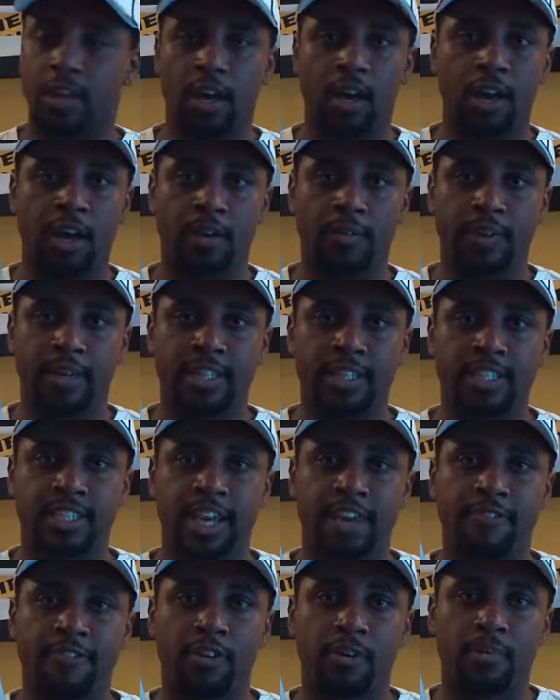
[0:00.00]
uh,
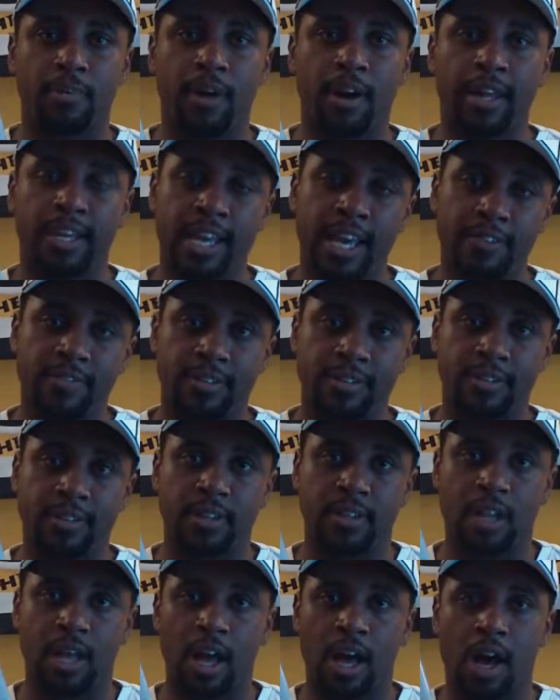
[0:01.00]
NCAA Football 11.
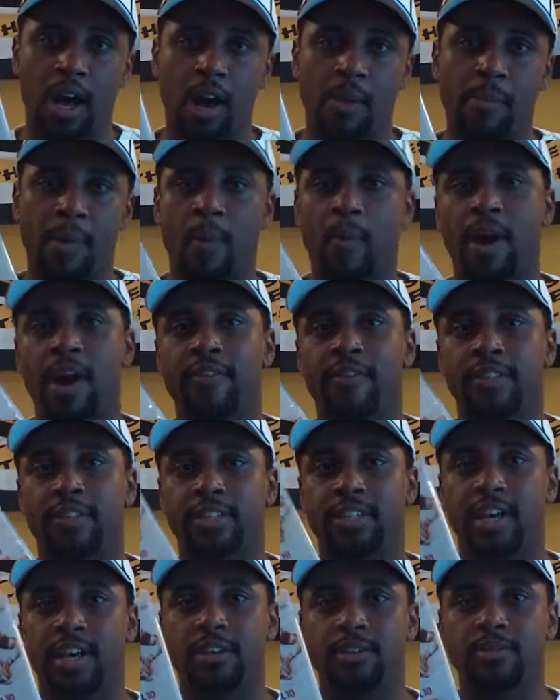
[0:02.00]
Uh, my wife can
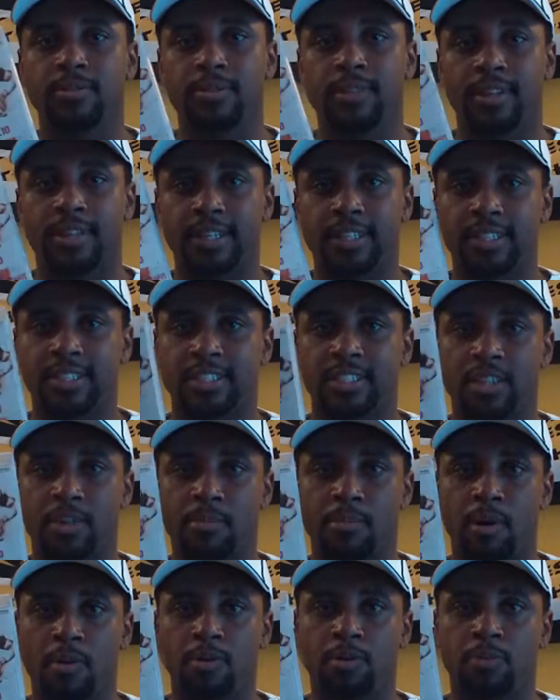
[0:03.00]
tell you this is the
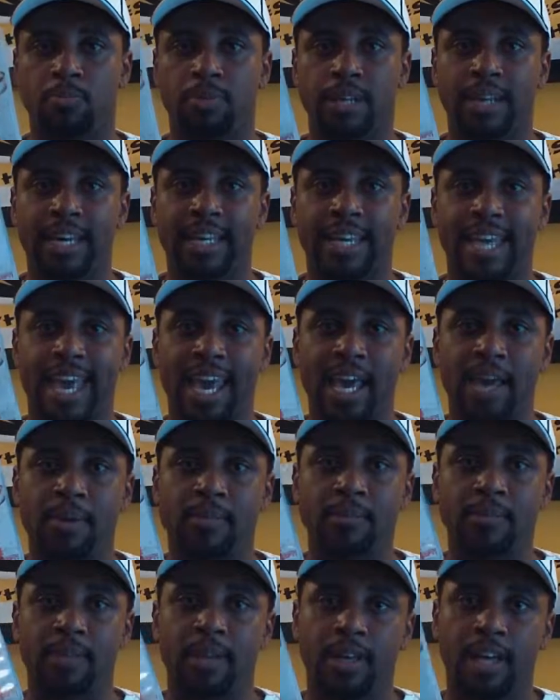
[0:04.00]
most played
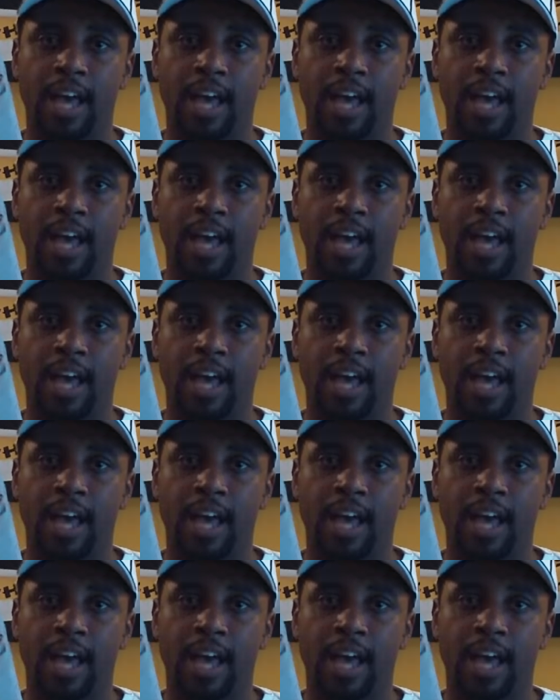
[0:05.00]
game